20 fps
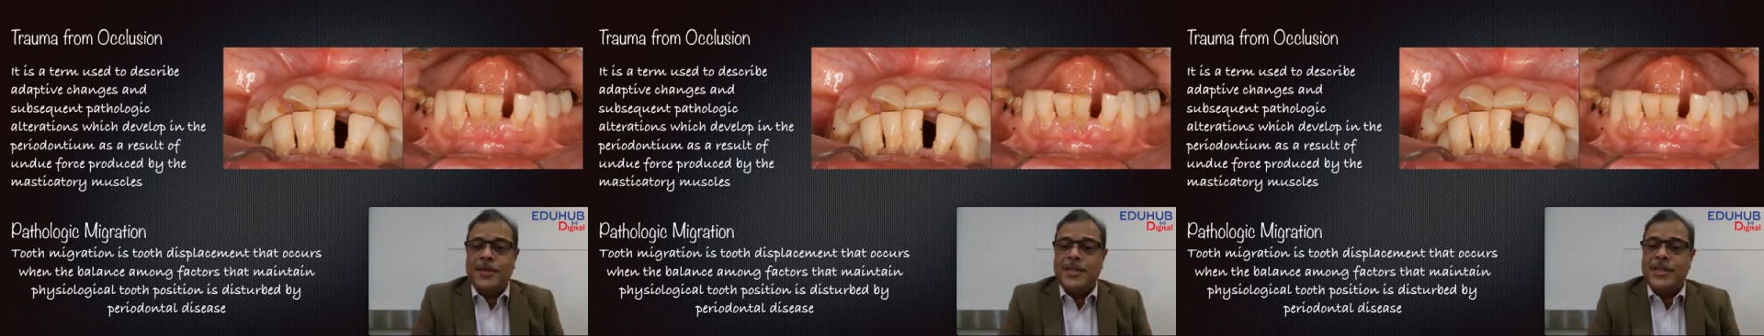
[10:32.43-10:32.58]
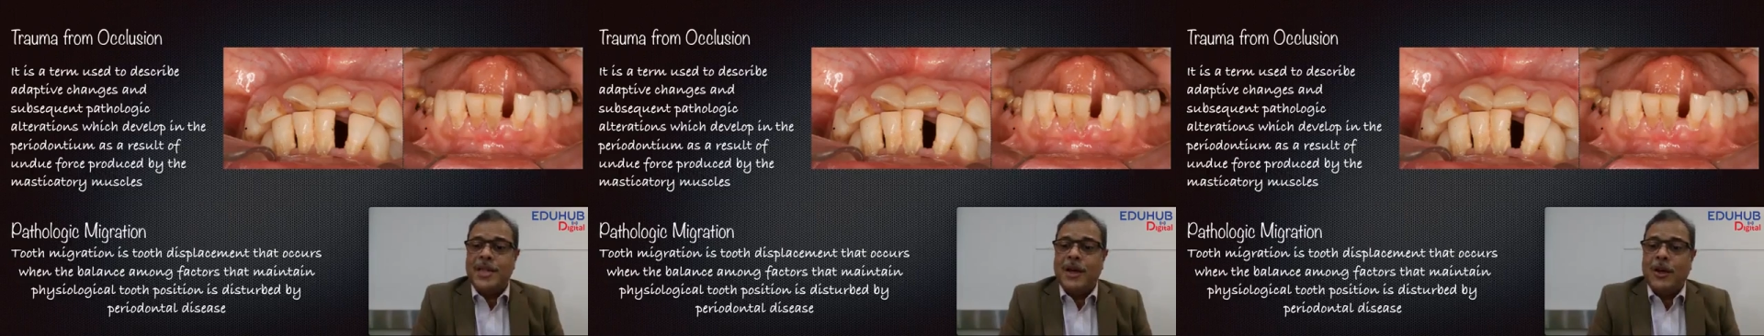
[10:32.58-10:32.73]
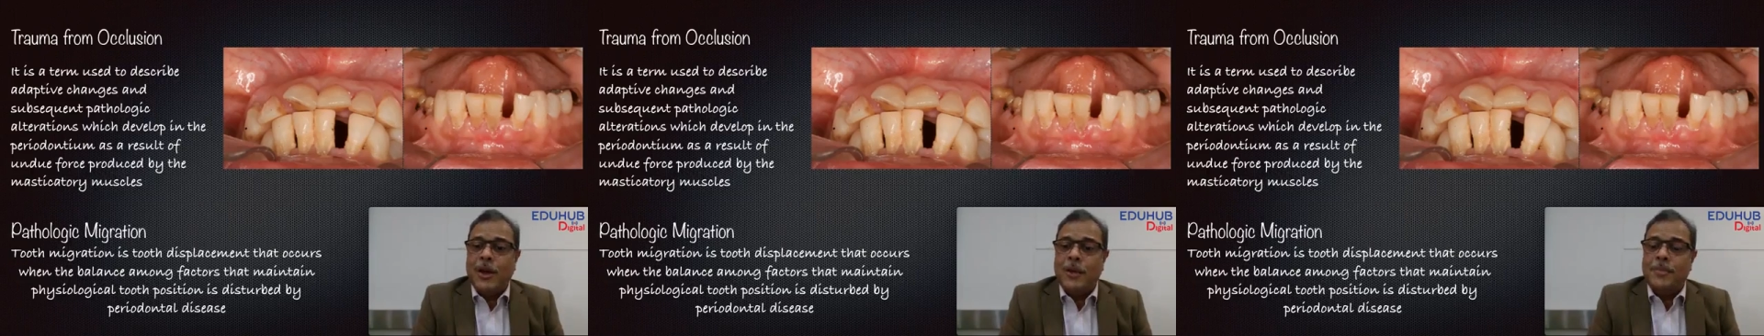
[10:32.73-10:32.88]

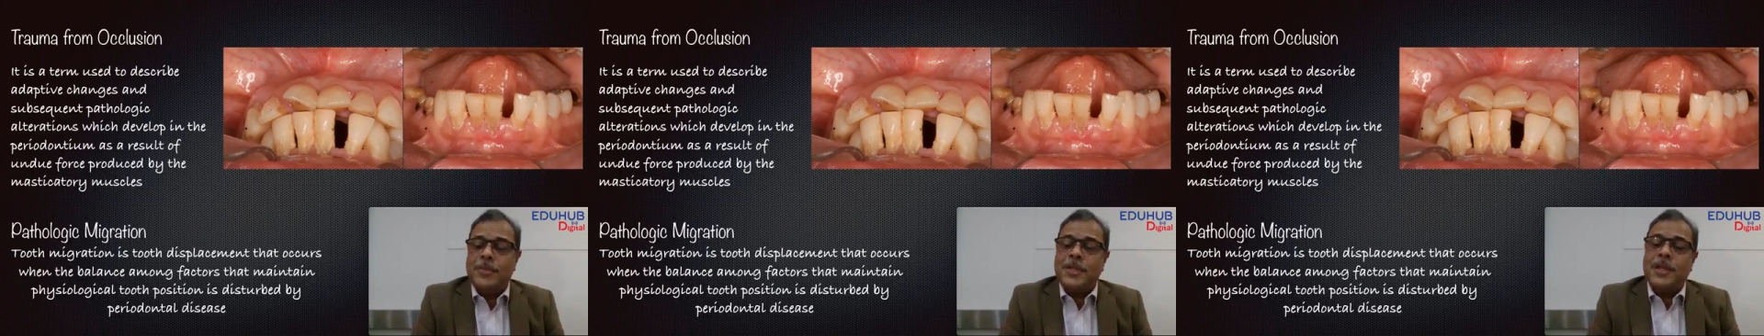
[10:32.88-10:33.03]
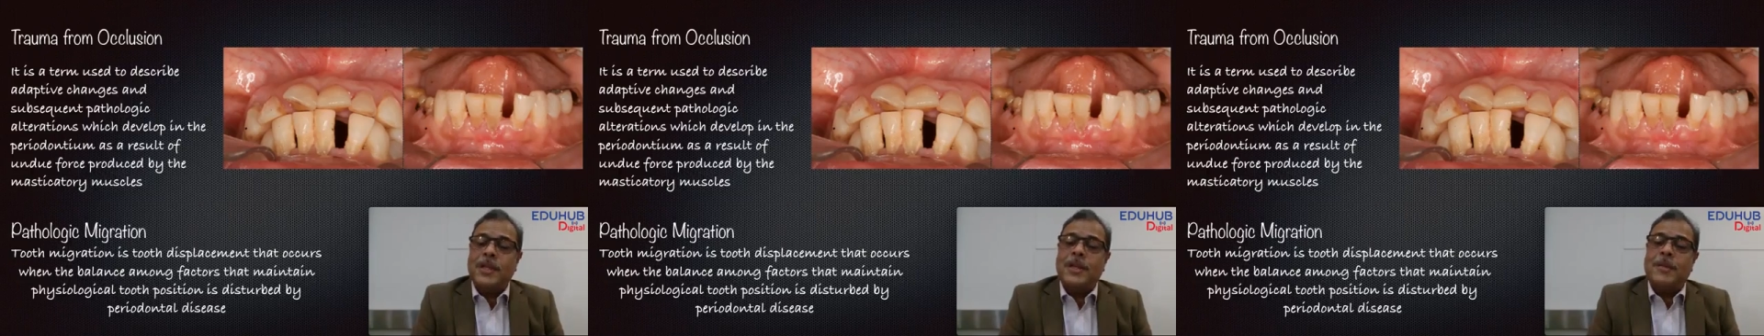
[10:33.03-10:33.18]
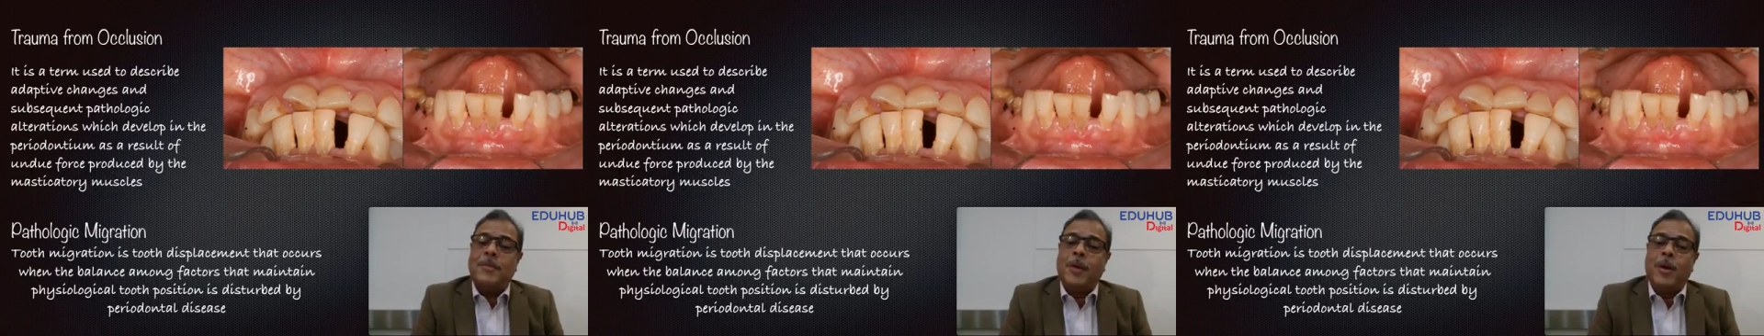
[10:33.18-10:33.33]
develops
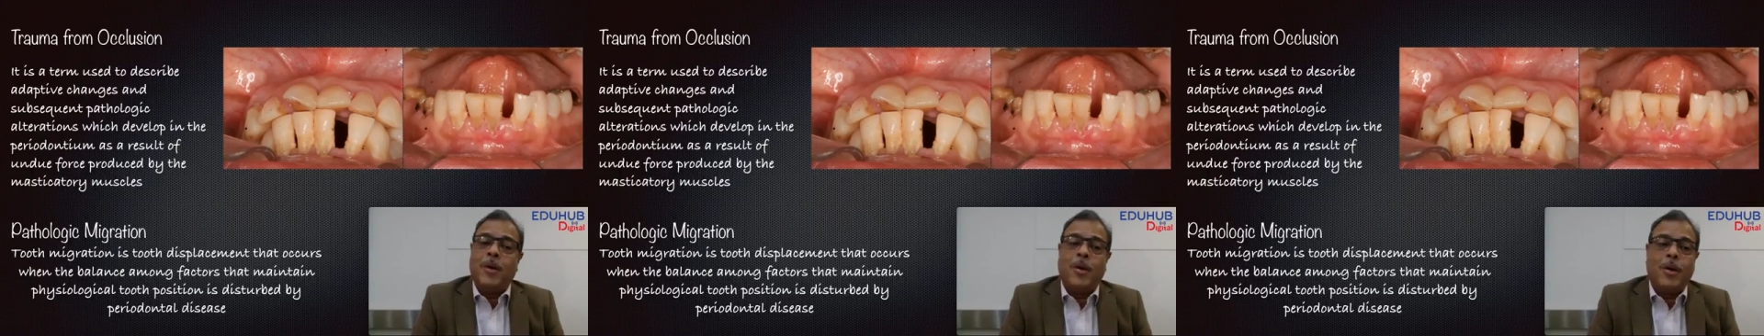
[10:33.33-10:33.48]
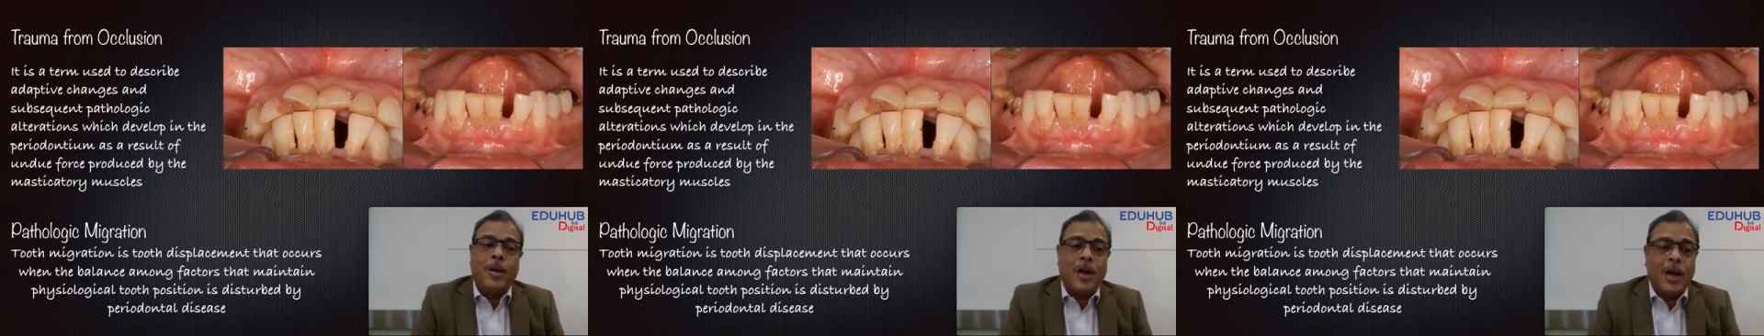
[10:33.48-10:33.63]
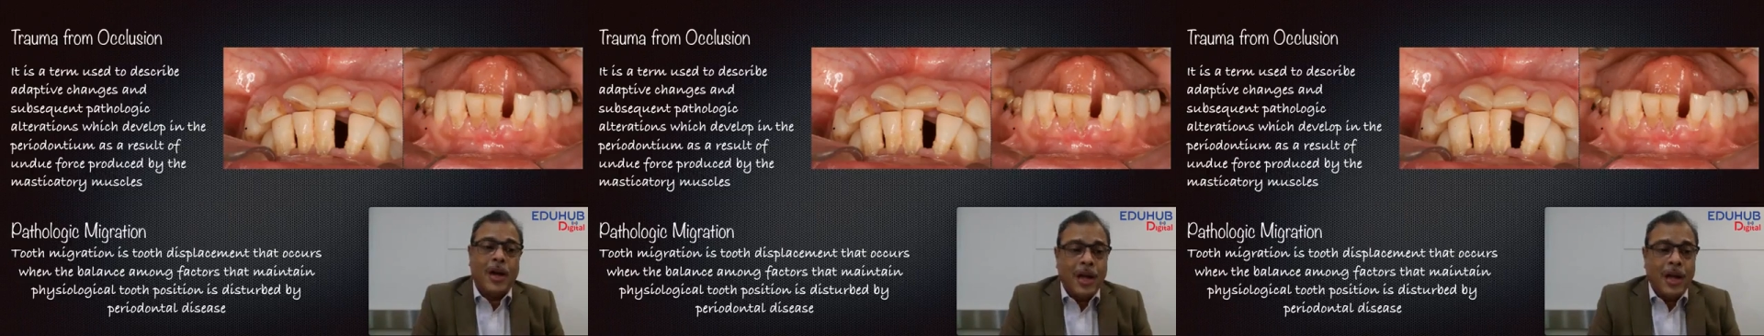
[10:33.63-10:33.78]
in the
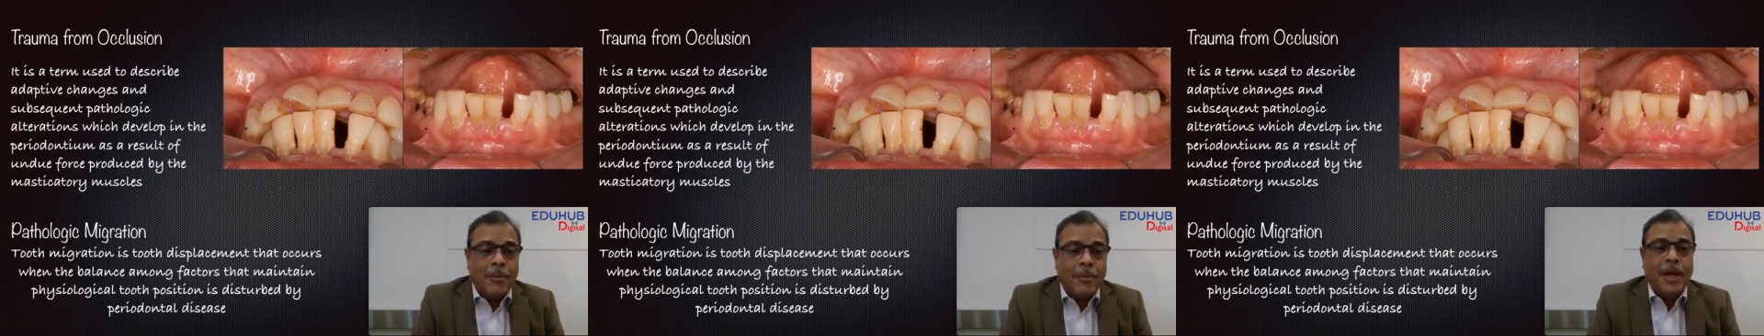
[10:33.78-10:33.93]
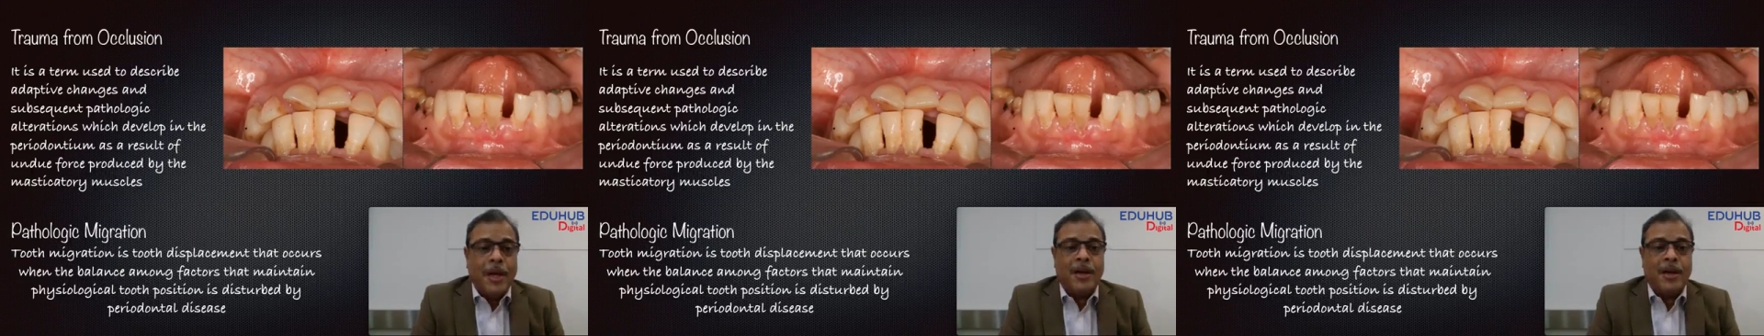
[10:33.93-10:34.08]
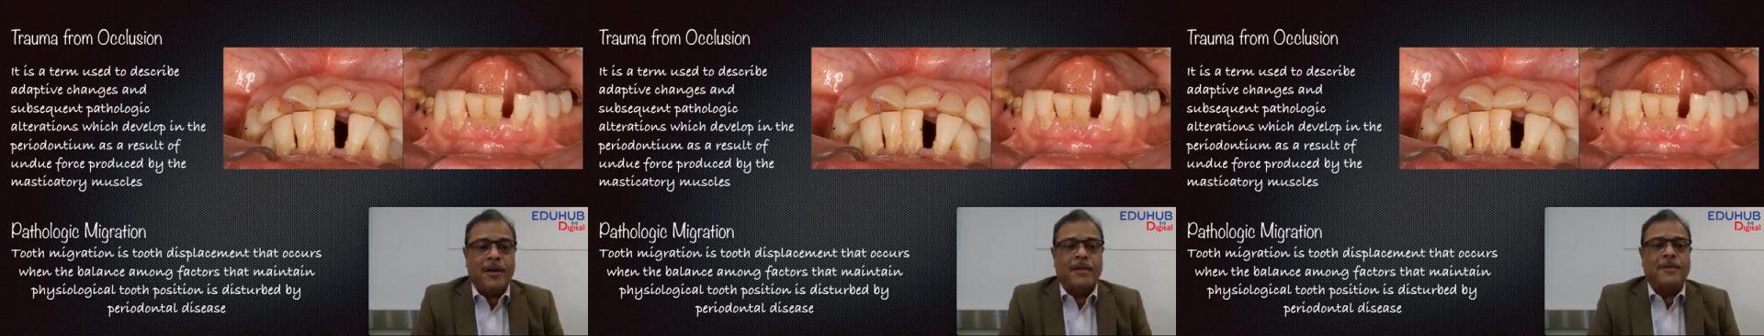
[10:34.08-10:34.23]
periodontal ligament